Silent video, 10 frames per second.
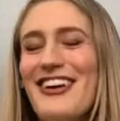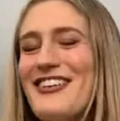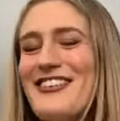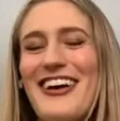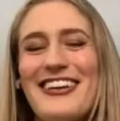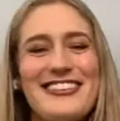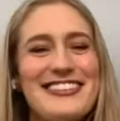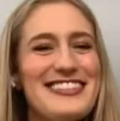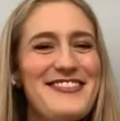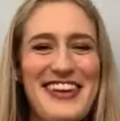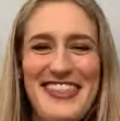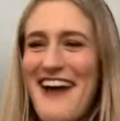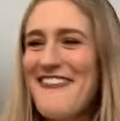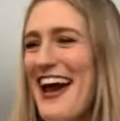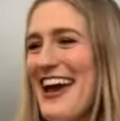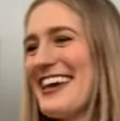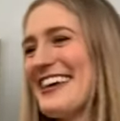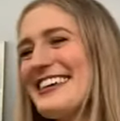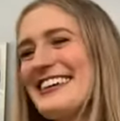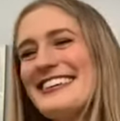know you're not used to me that
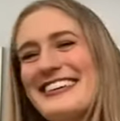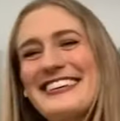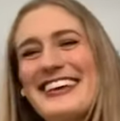way.